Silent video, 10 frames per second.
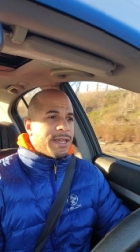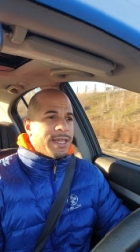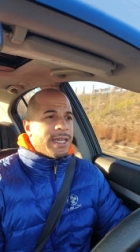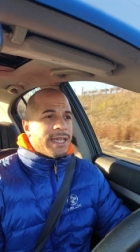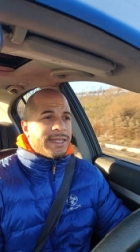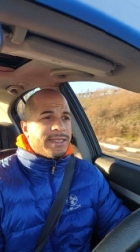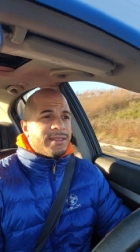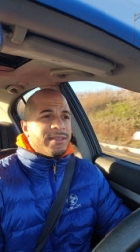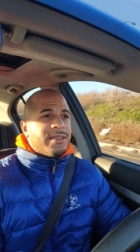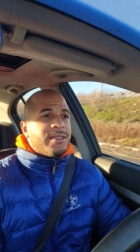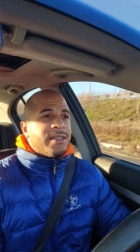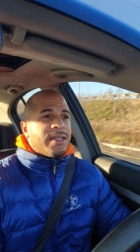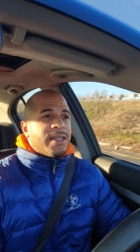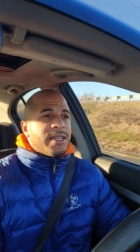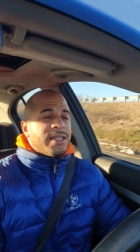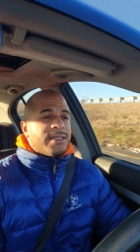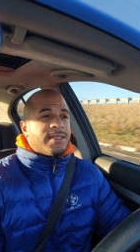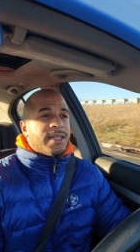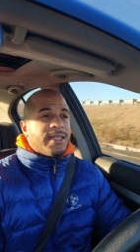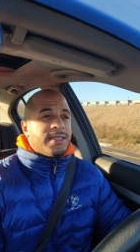he is.
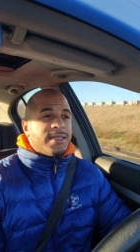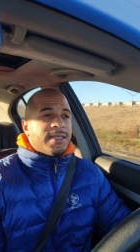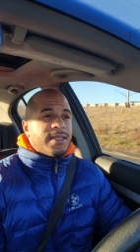Since